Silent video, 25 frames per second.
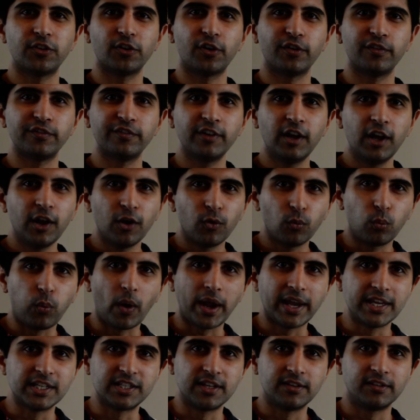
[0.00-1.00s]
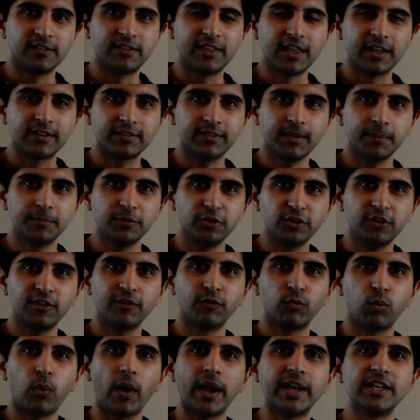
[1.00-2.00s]
of wages, the assumption
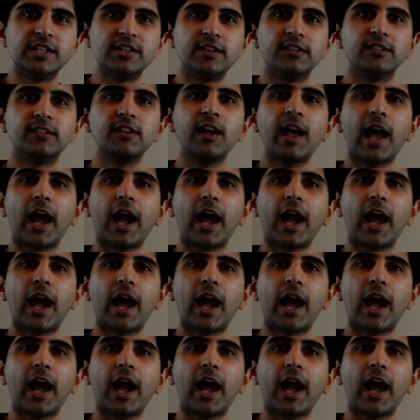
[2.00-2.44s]
of wages,